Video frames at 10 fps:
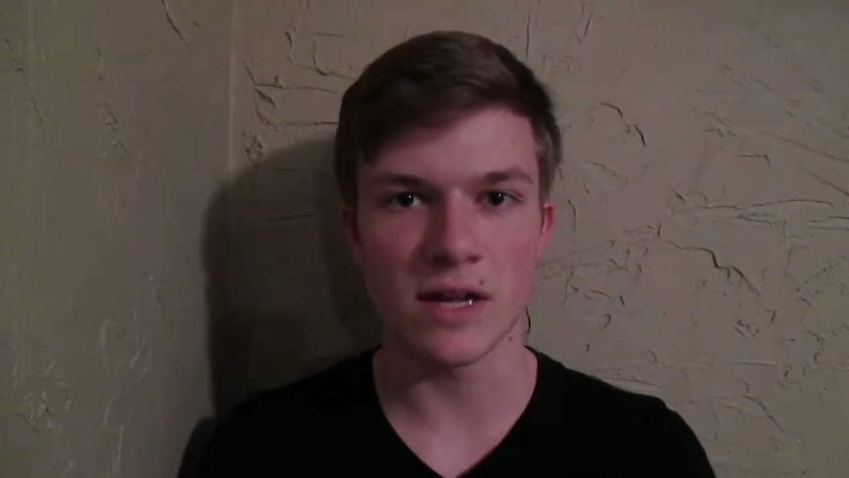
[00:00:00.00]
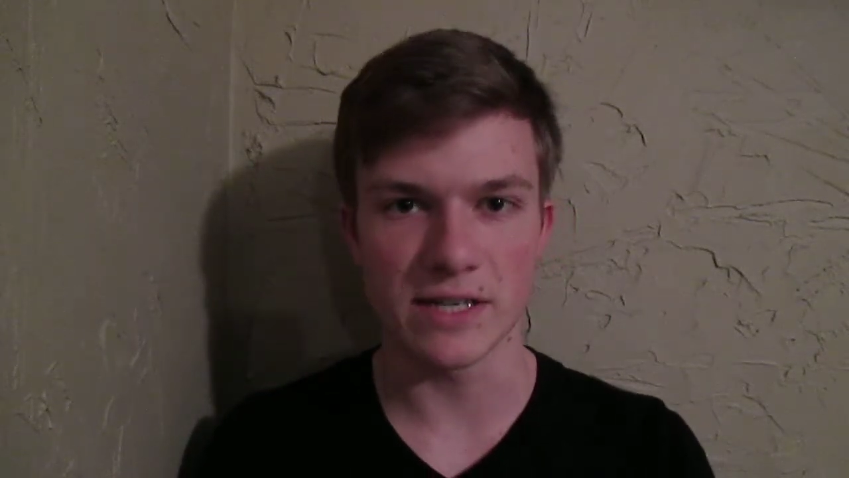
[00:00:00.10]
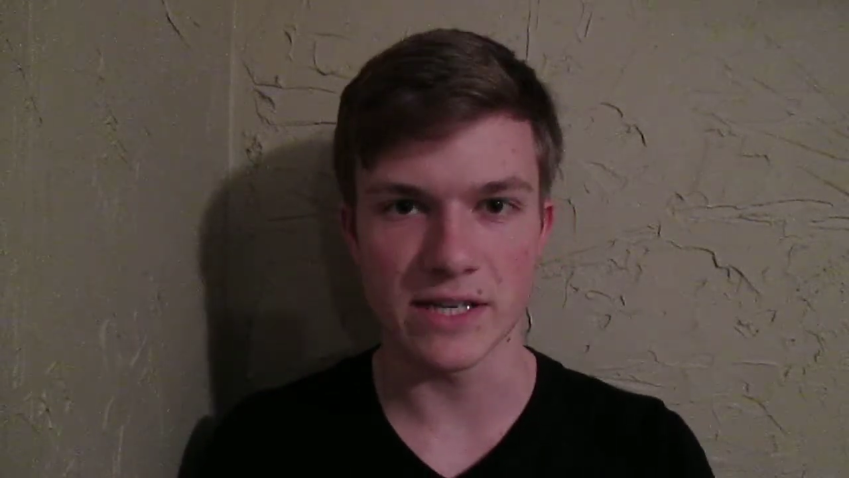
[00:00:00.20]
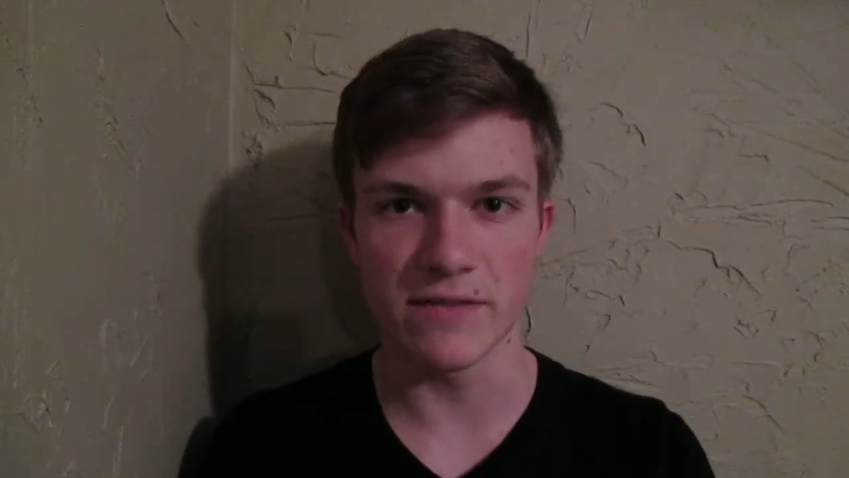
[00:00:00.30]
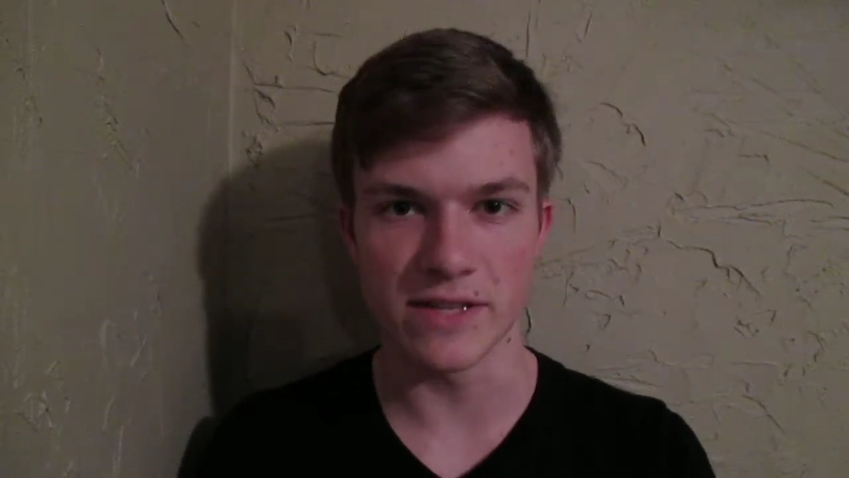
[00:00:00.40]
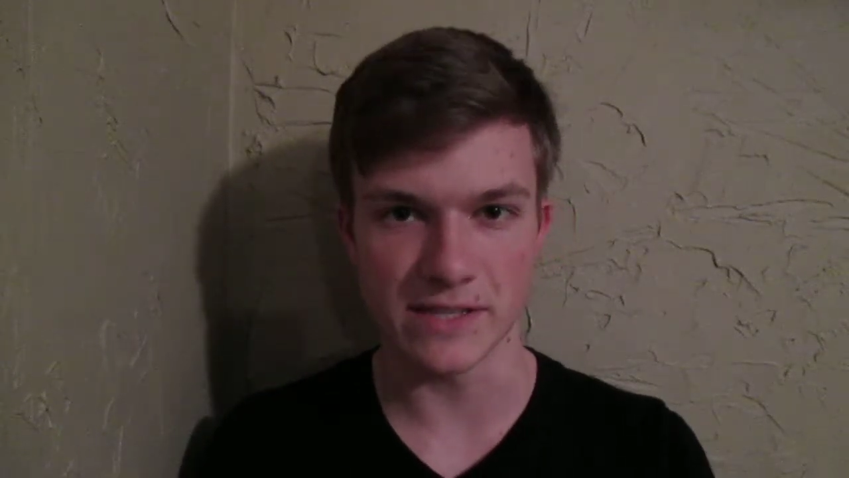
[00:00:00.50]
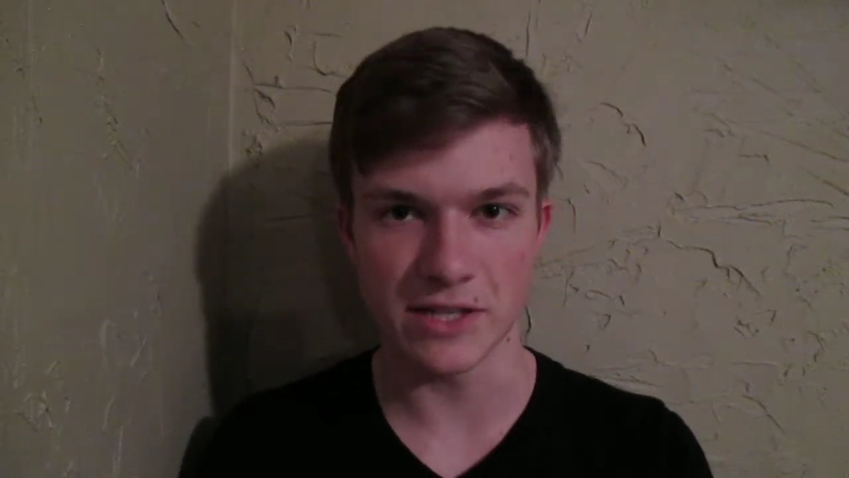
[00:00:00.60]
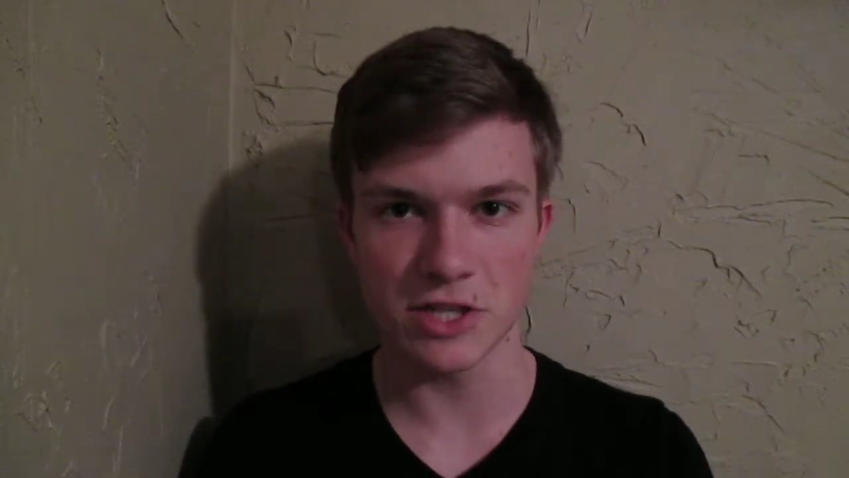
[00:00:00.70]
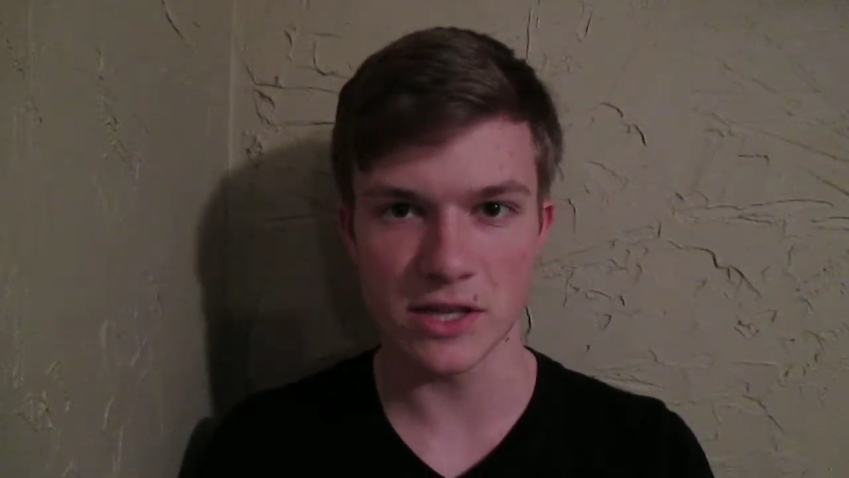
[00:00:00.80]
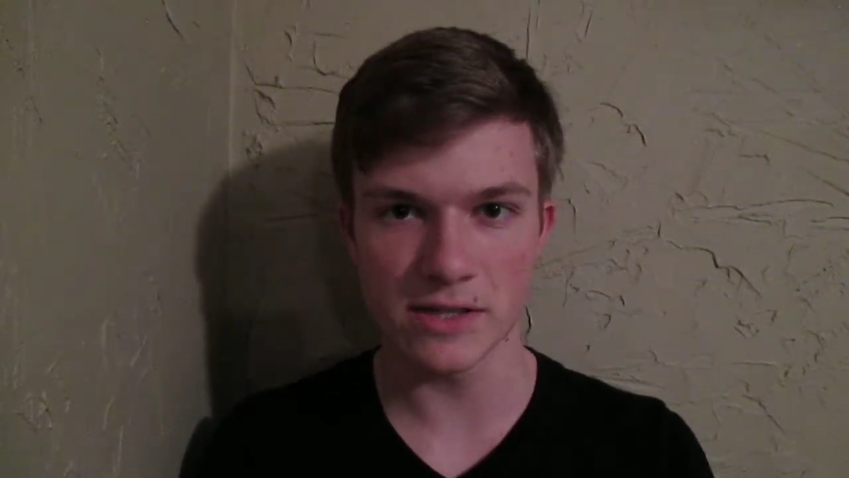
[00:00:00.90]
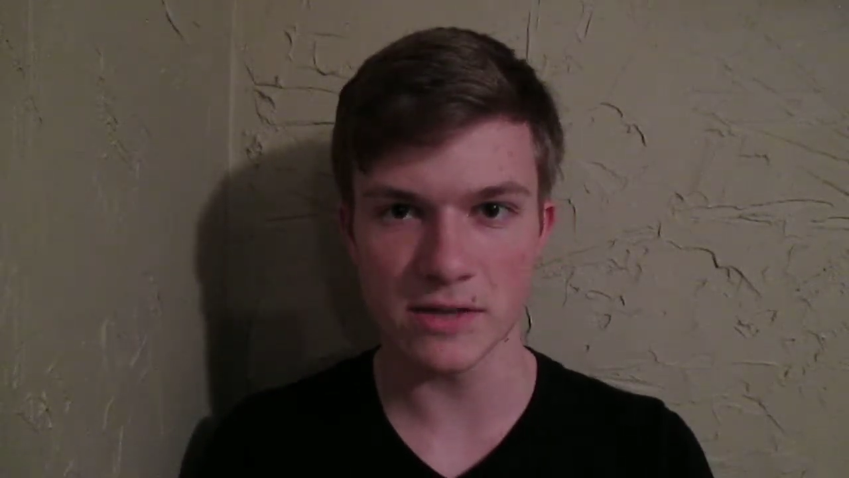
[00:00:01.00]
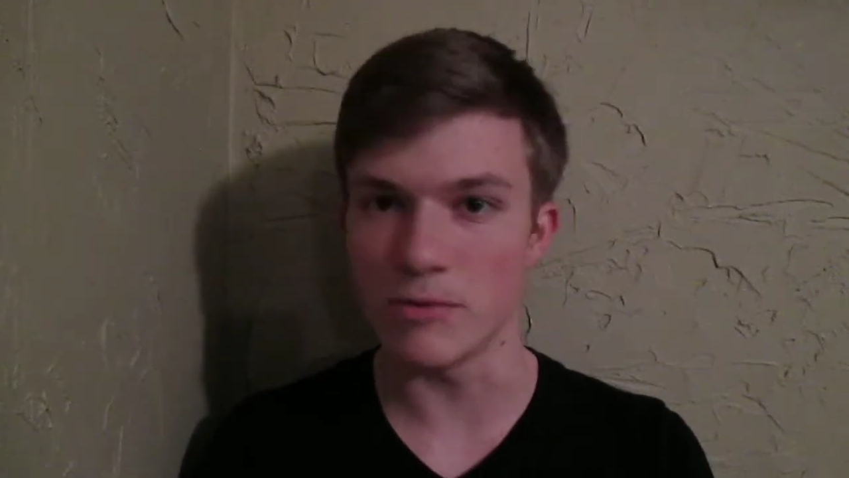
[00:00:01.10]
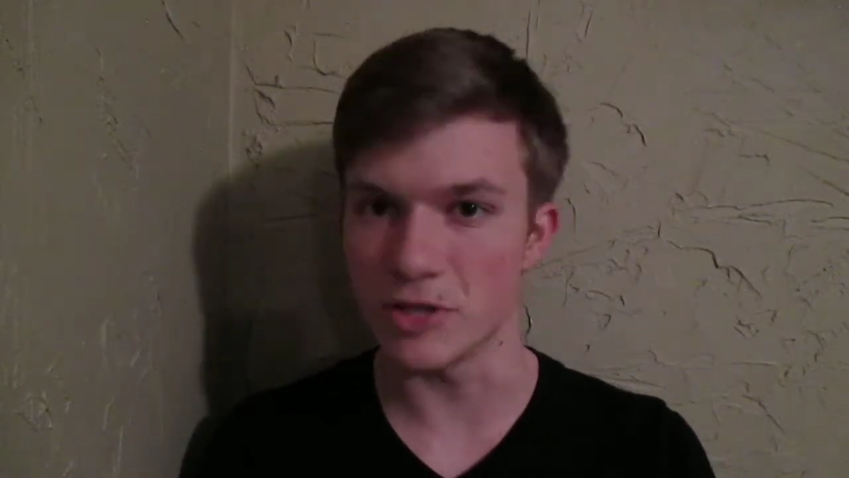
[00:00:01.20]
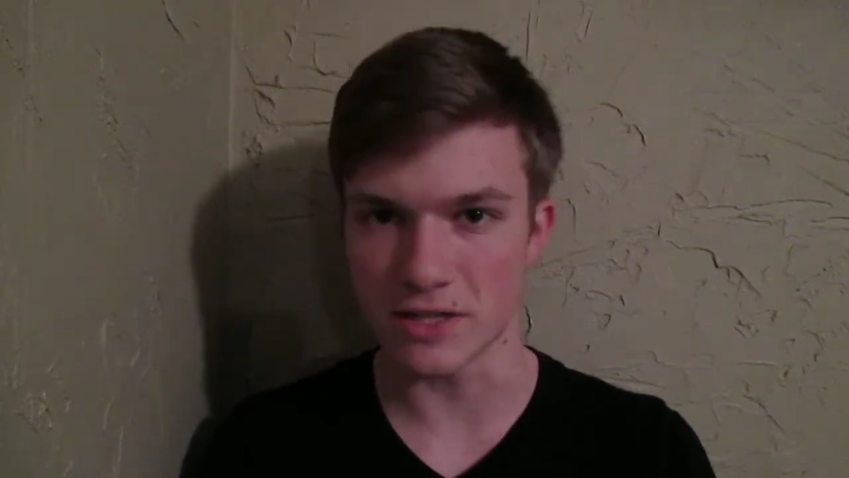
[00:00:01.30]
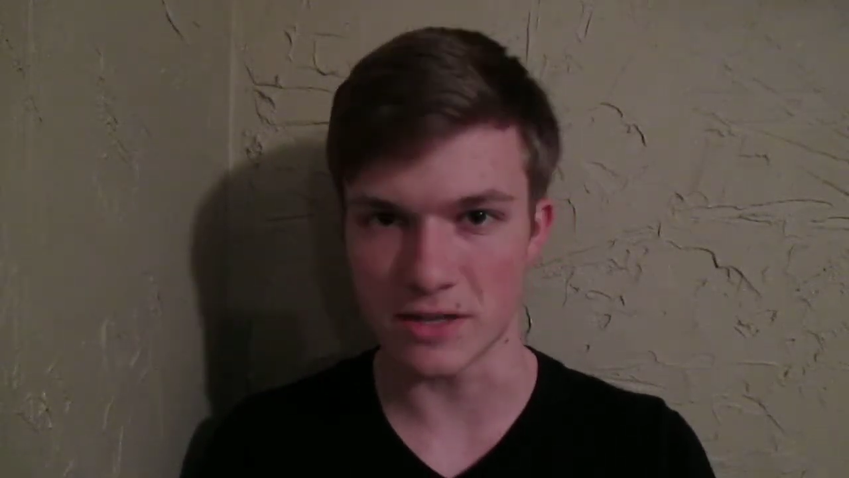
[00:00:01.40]
idea of essentialism,
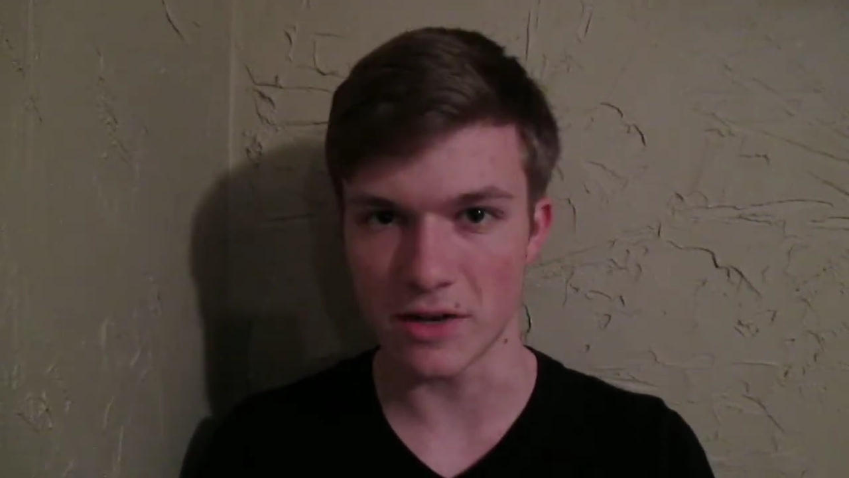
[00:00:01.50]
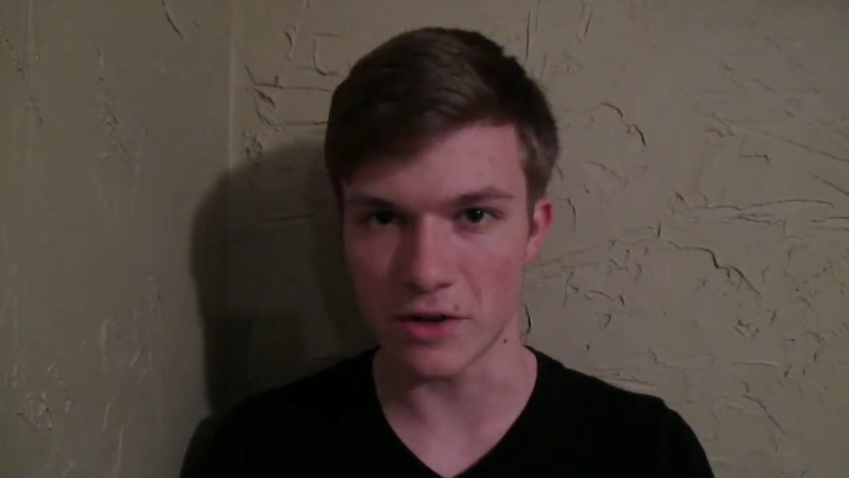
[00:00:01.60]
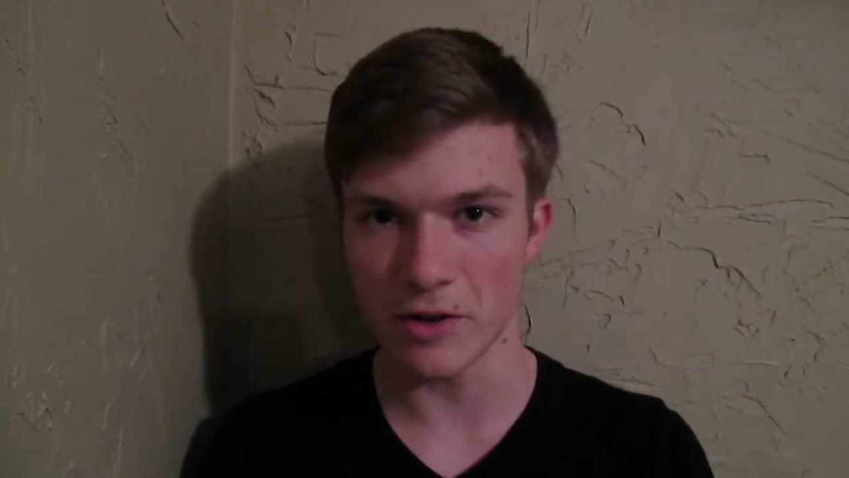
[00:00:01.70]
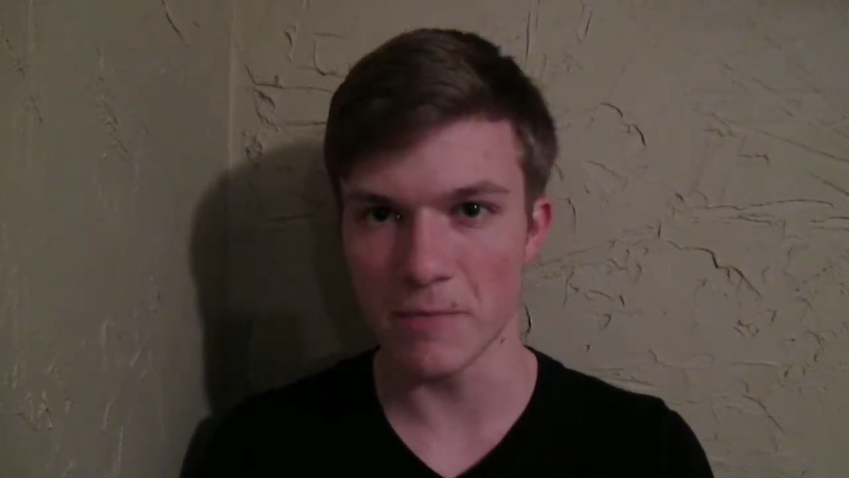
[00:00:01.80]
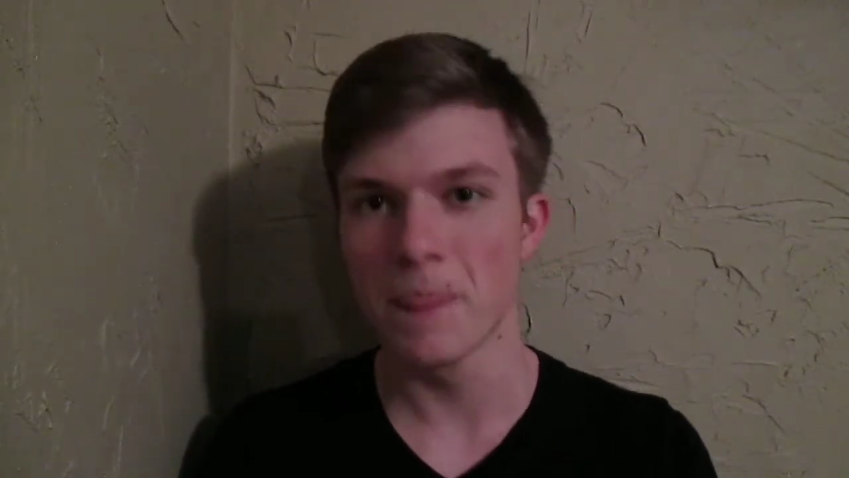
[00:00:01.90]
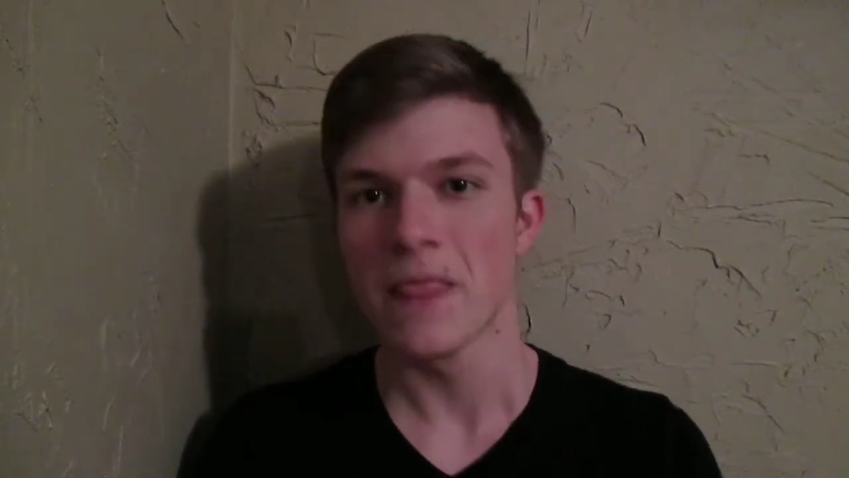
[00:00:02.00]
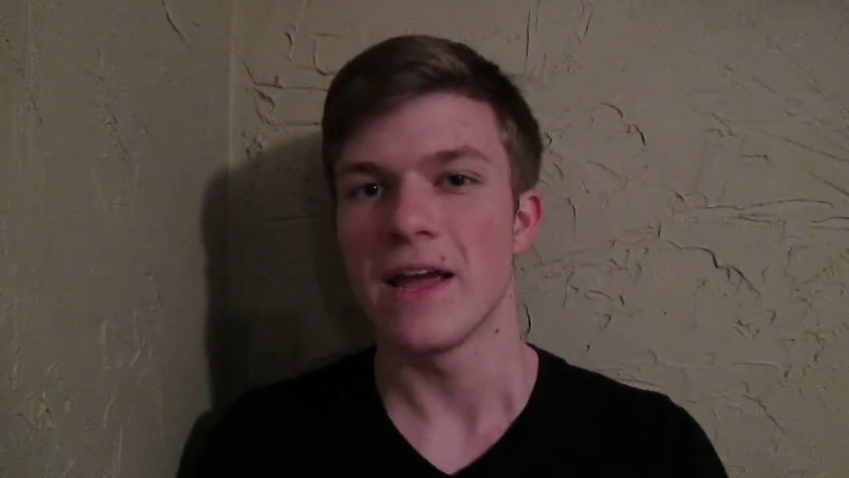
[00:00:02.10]
which is not good.